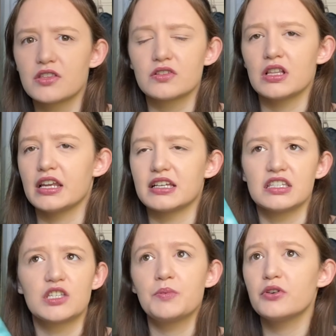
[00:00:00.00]
There's a lot of
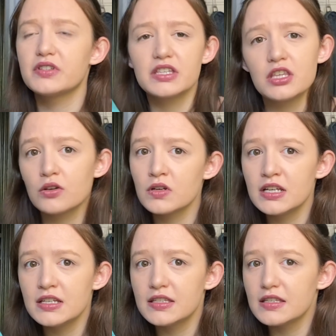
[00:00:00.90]
conspiracy
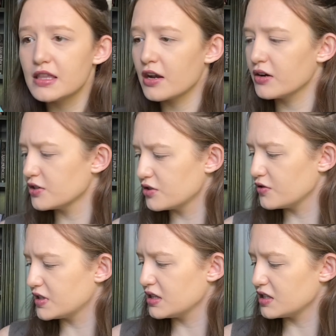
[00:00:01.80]
theories that are
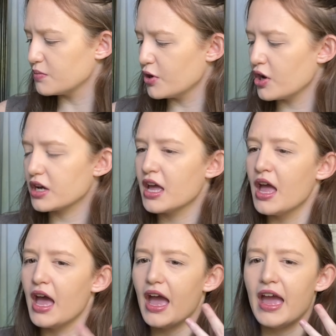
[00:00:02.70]
introduced in this book,
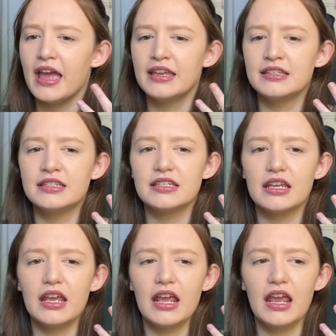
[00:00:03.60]
and
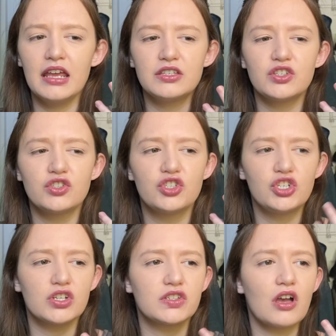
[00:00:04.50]
it's
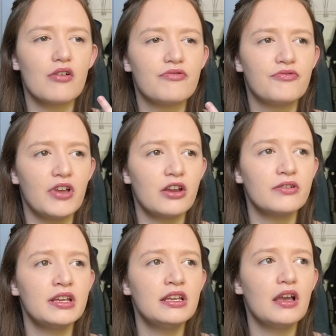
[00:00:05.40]
just a
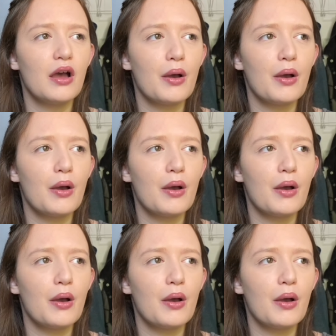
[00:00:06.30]
very